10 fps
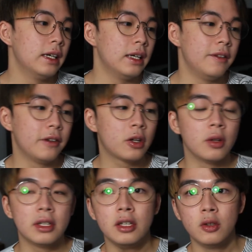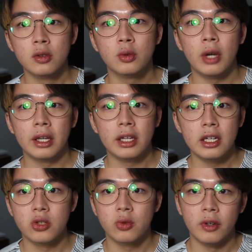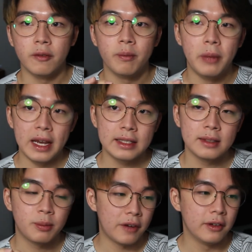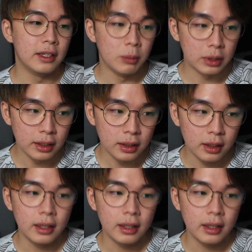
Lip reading: If he continues to engage with Best Private Limited